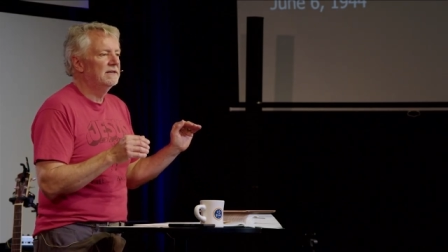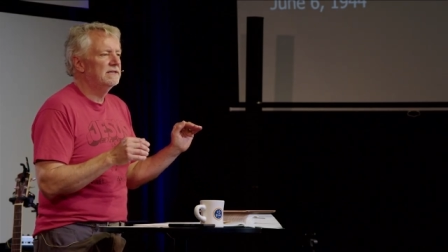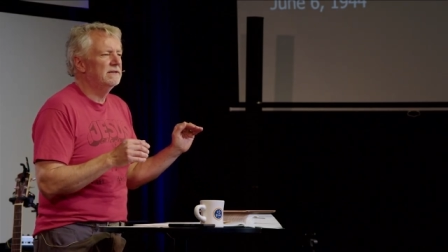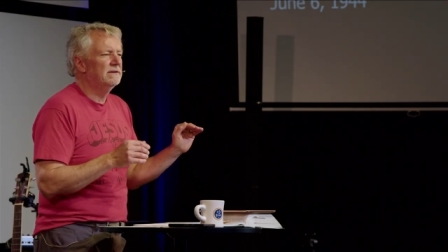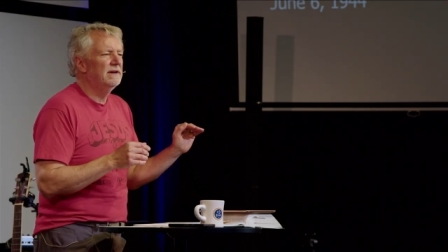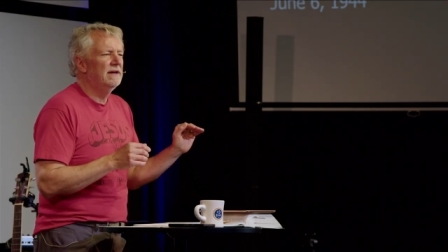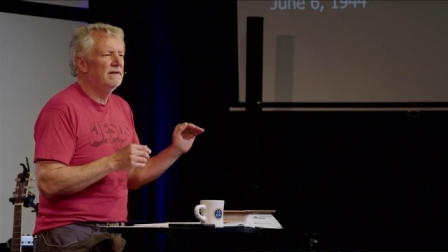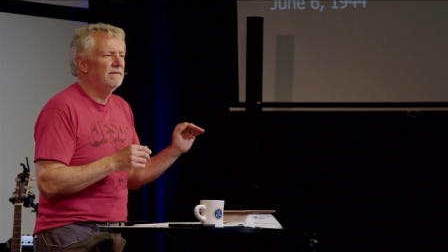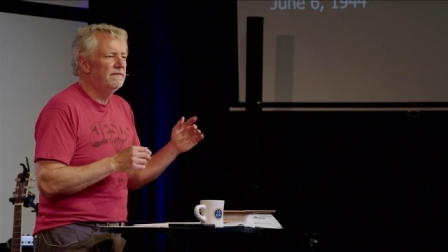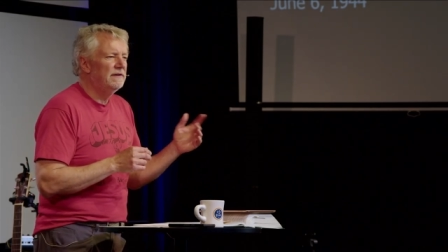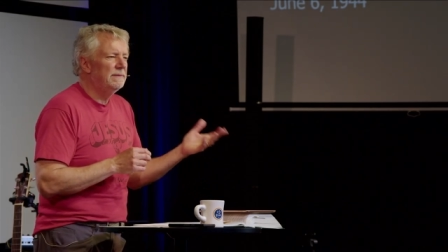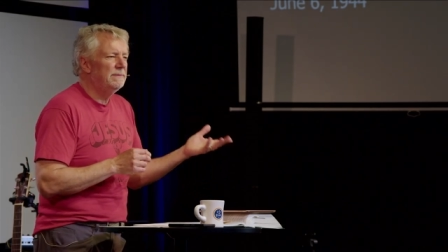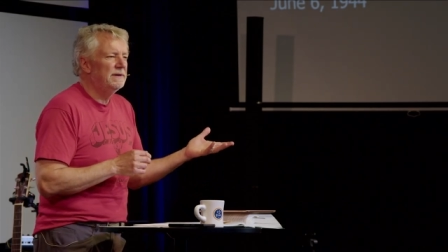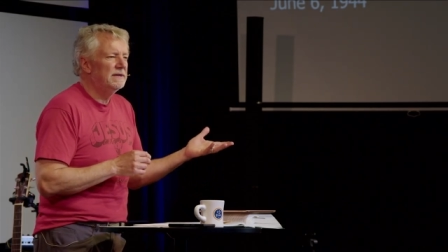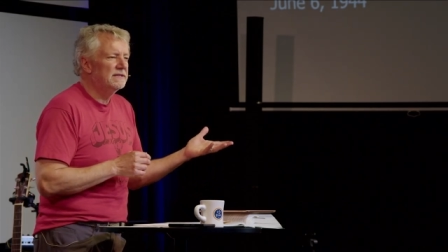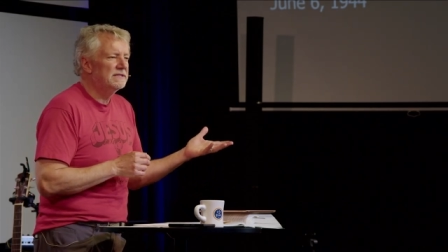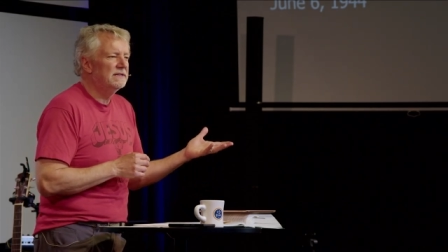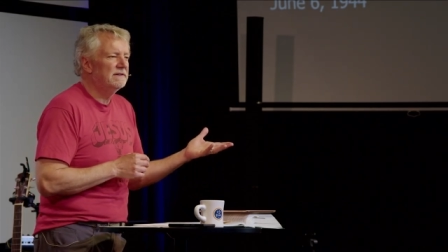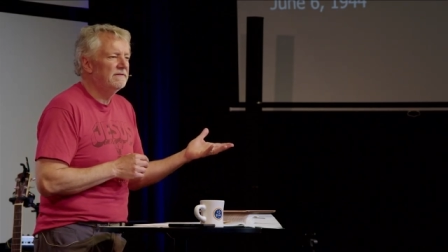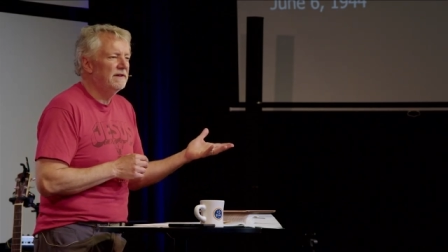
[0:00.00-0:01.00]
So,
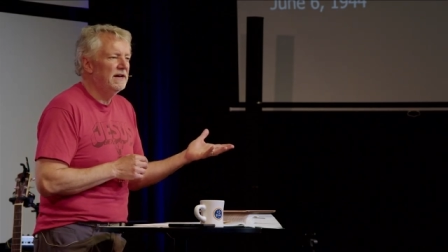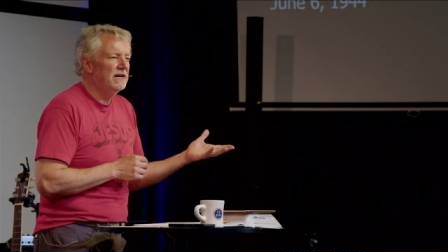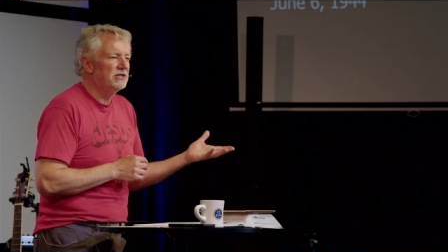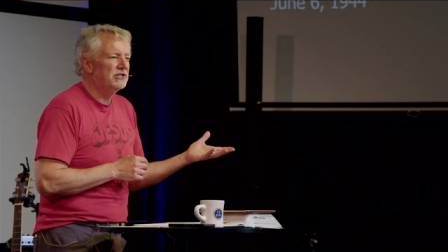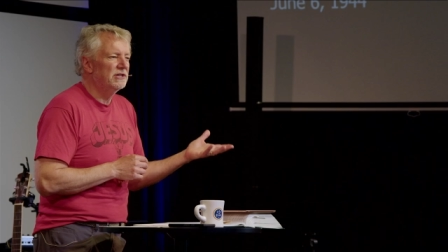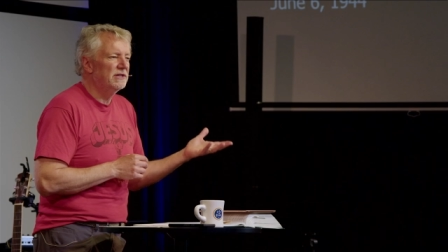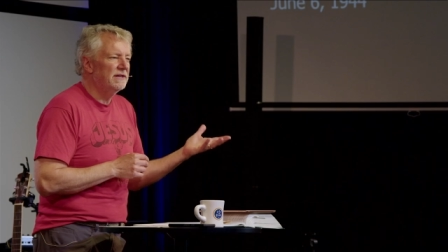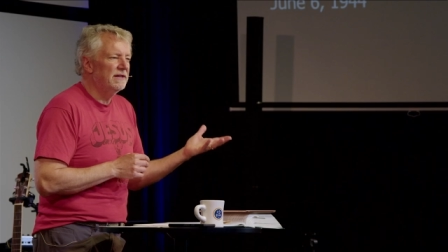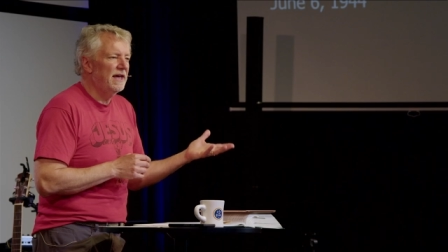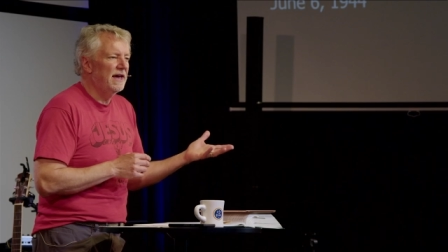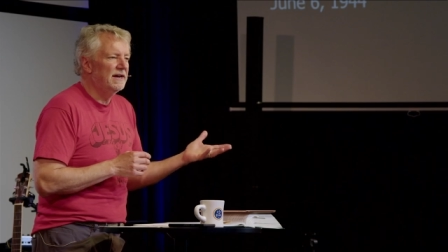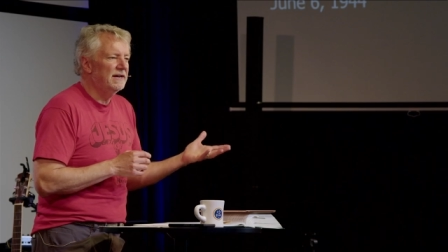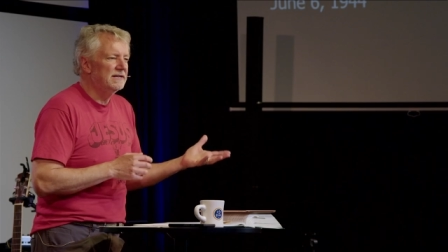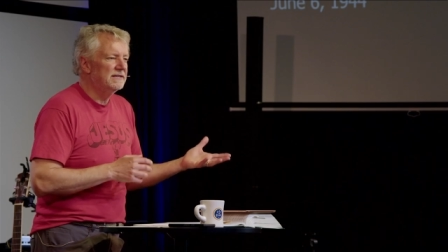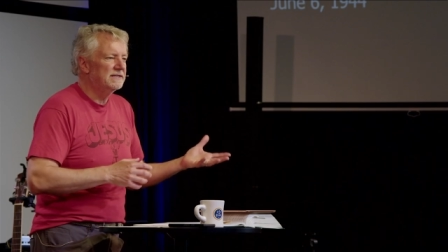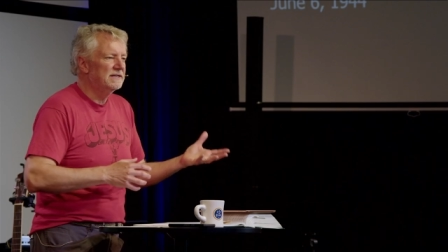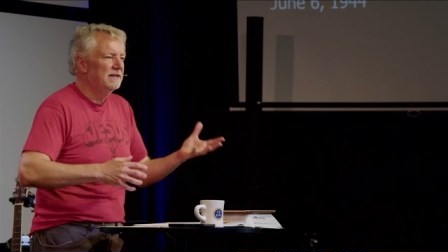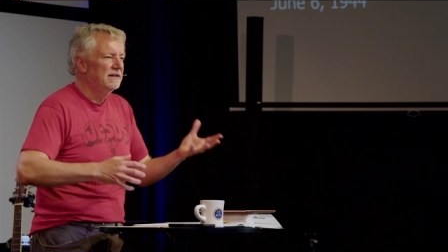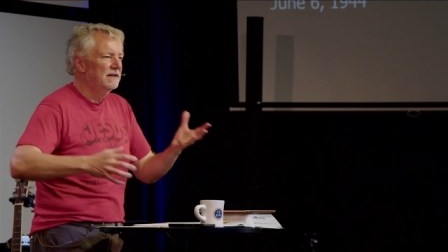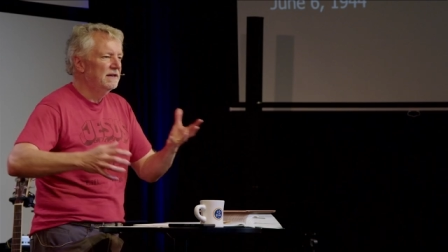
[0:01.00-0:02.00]
amphibious invasion, that
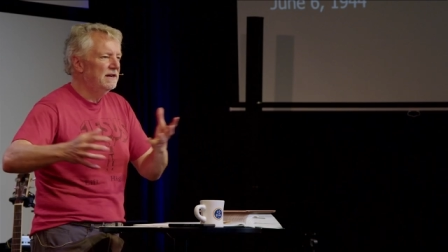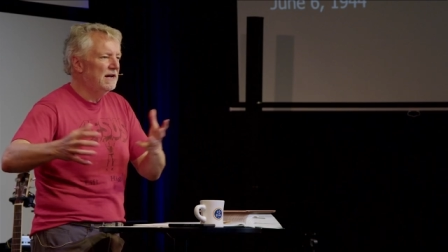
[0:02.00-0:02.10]
is,